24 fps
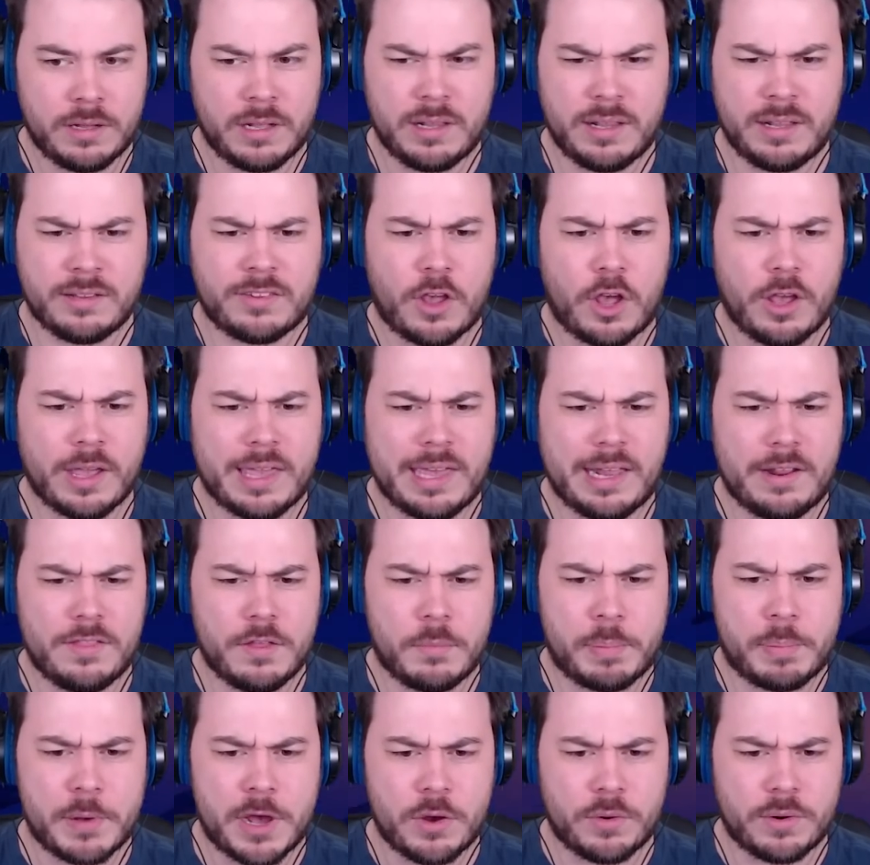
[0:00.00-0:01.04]
Uh, let's all get in the
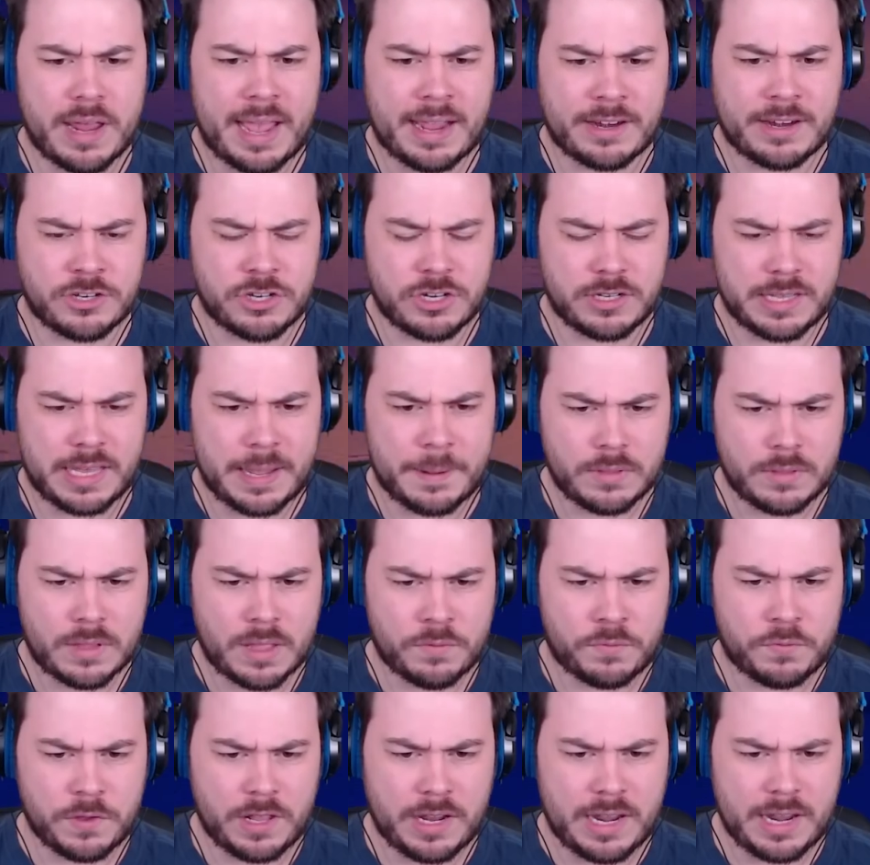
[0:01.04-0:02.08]
boat, actually. I
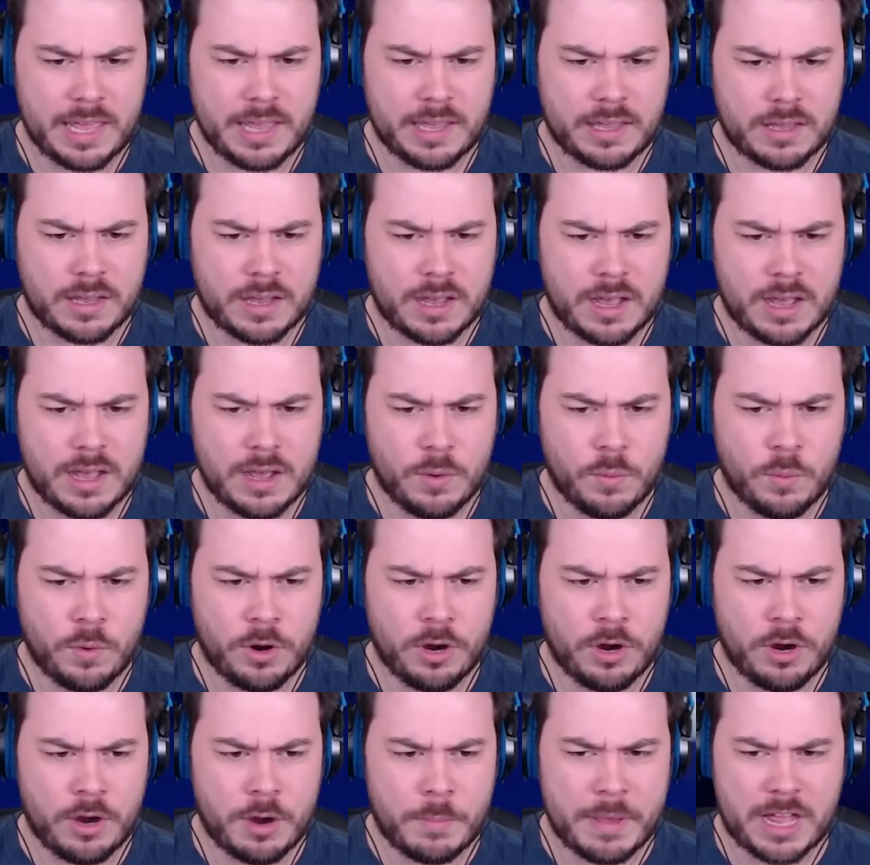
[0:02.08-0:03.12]
feel like uh,
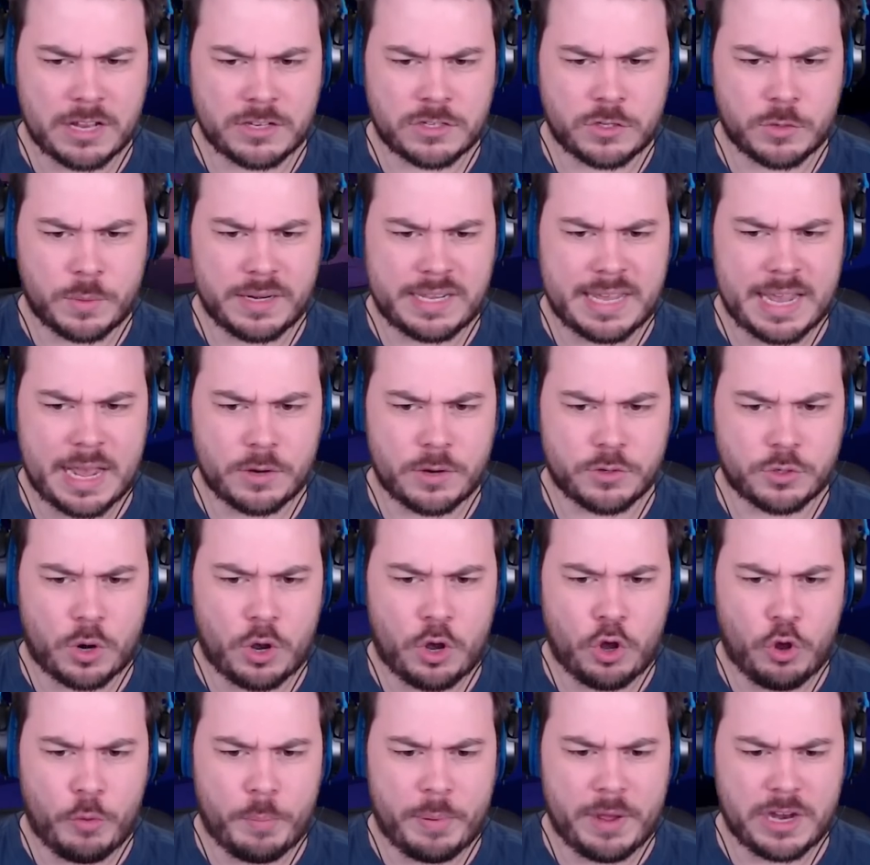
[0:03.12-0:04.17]
we're about to encounter a
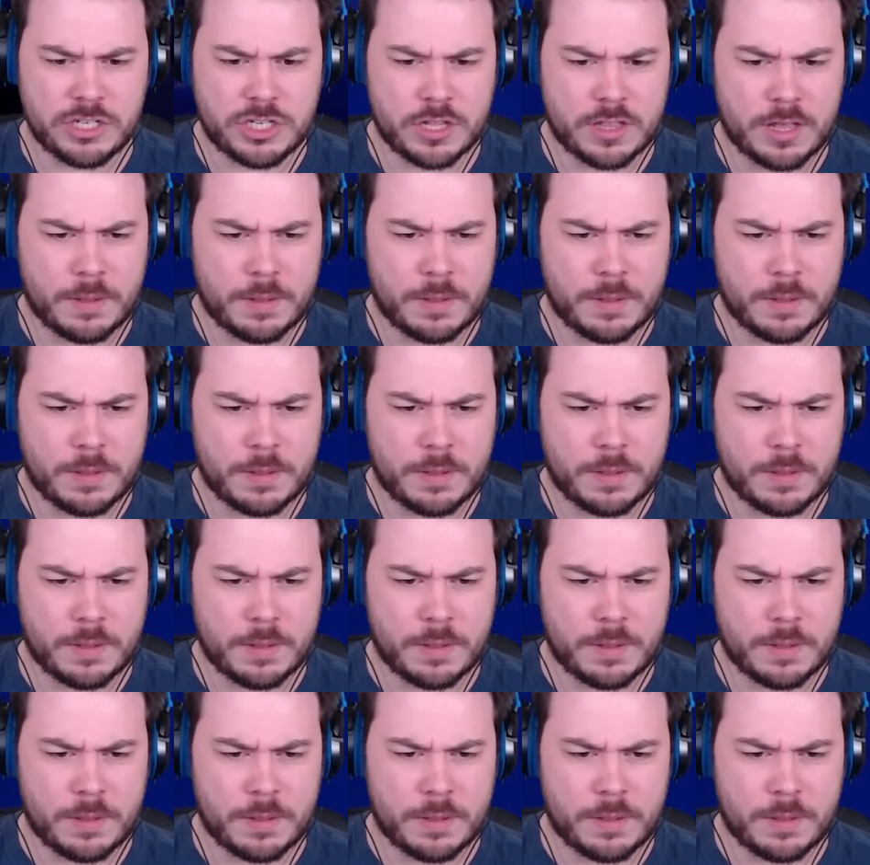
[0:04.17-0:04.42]
whole bunch of